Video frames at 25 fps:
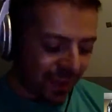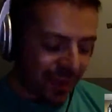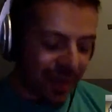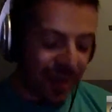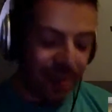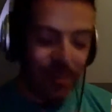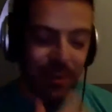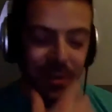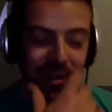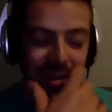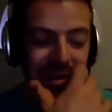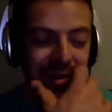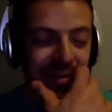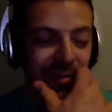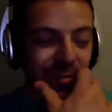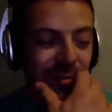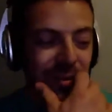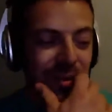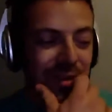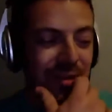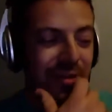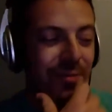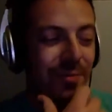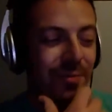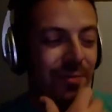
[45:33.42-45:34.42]
think one
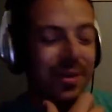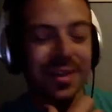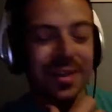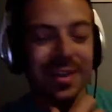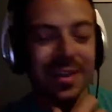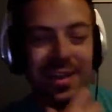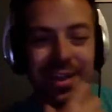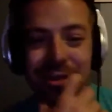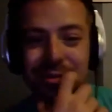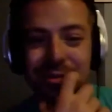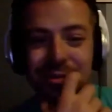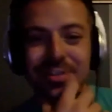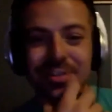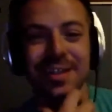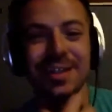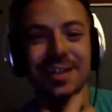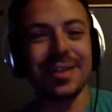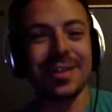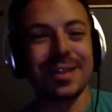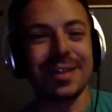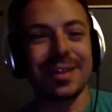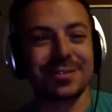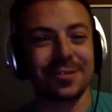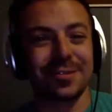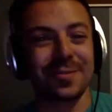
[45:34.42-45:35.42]
of the interesting
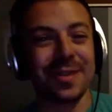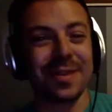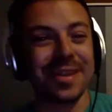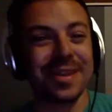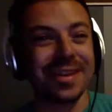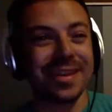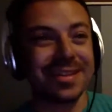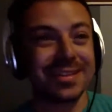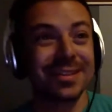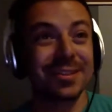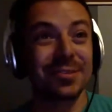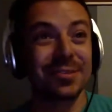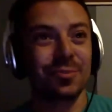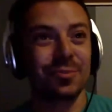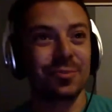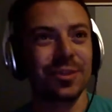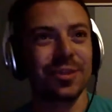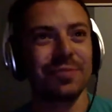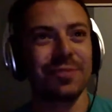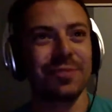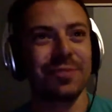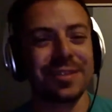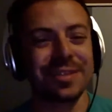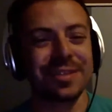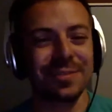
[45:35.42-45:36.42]
things for me, and this is
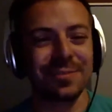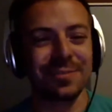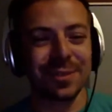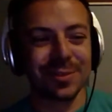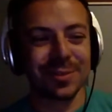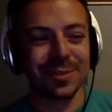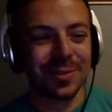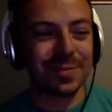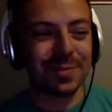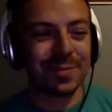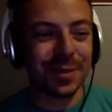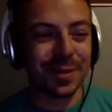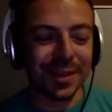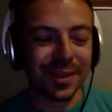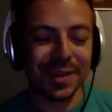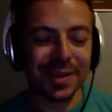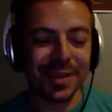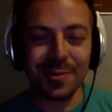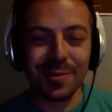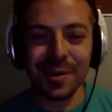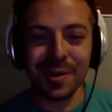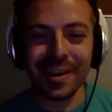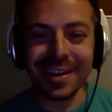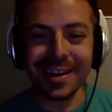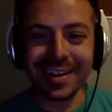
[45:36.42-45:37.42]
really recent, was when Billy
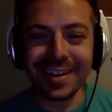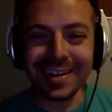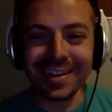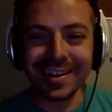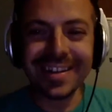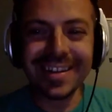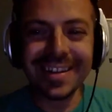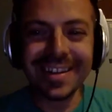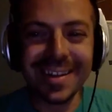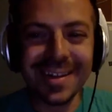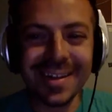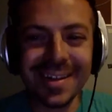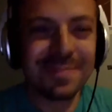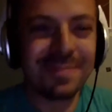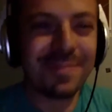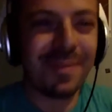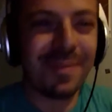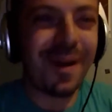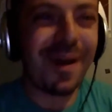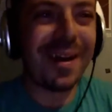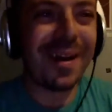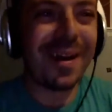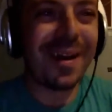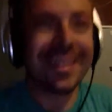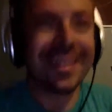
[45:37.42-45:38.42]
Corgan
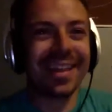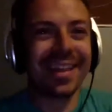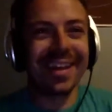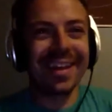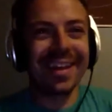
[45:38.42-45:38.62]
bought